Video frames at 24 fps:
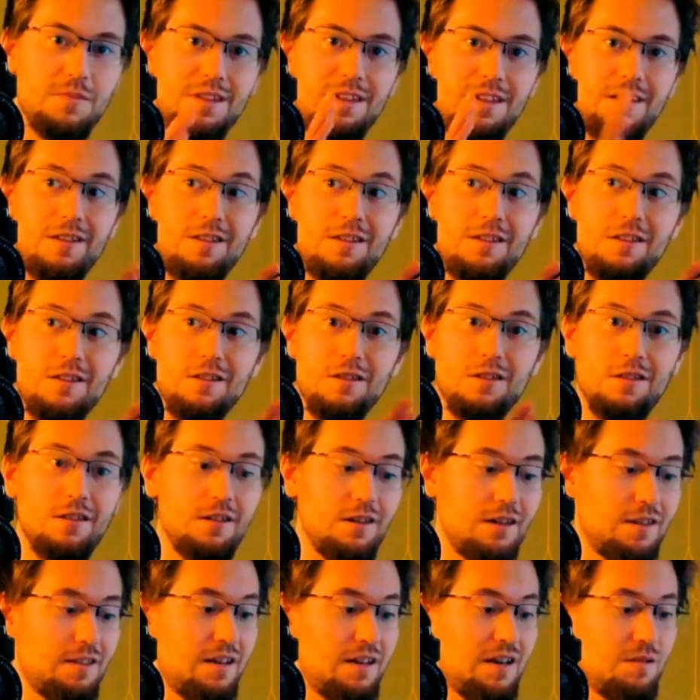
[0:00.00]
This is
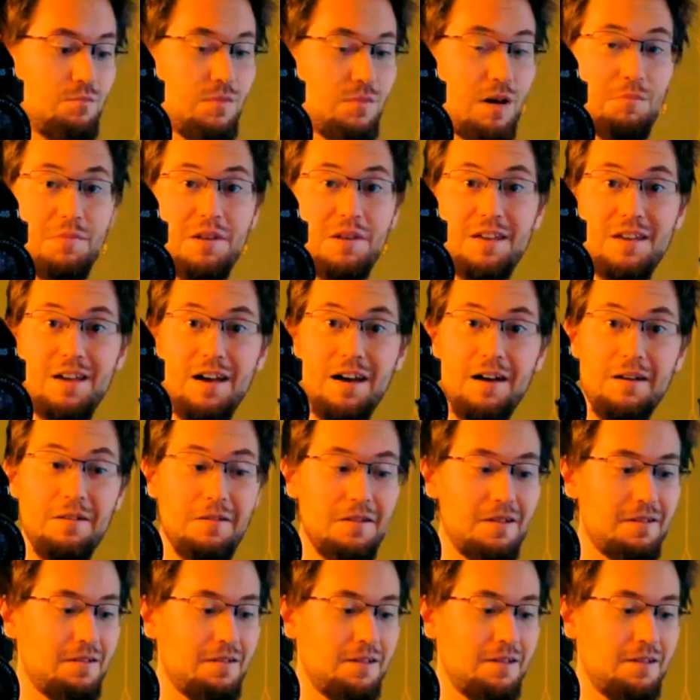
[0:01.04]
the Mamiya.